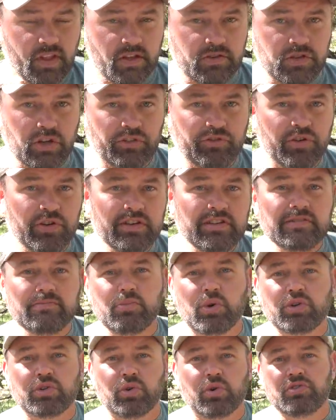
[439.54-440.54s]
so for this is
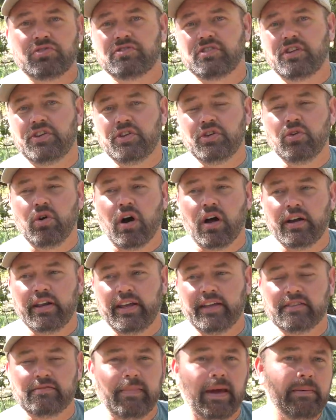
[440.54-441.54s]
more towards the new
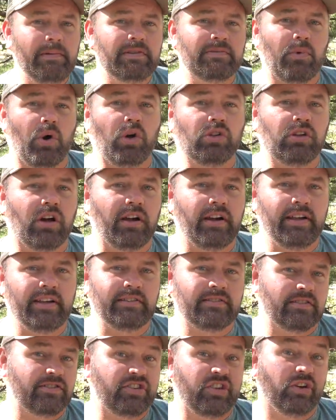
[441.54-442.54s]
audience maybe some old
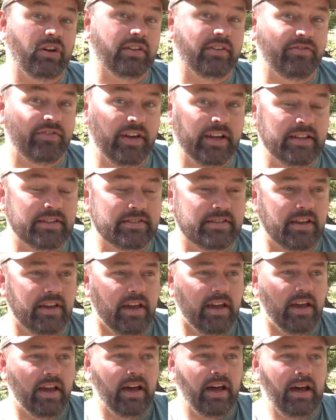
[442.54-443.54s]
audience that's still on the fence
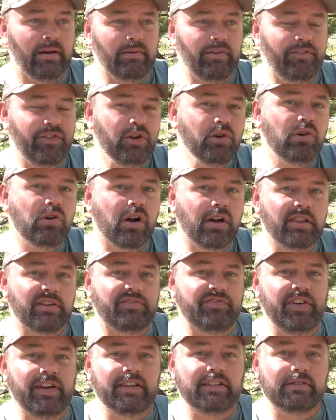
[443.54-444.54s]
um, if you are on the
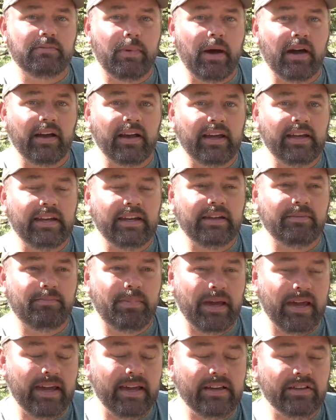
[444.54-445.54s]
fence about getting
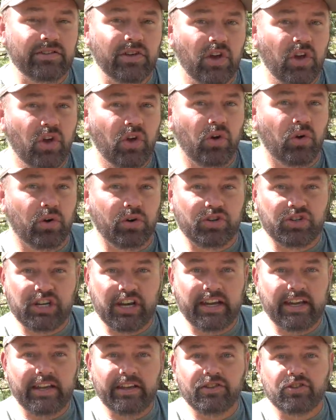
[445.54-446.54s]
pigs or
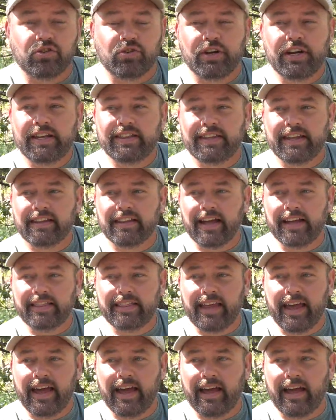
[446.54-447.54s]
chickens or anything like
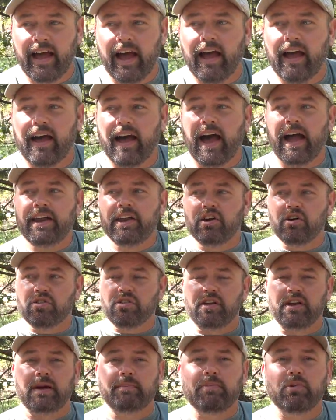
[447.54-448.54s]
that i, I know
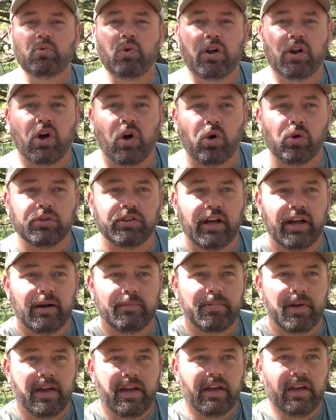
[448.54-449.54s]
the number one holdup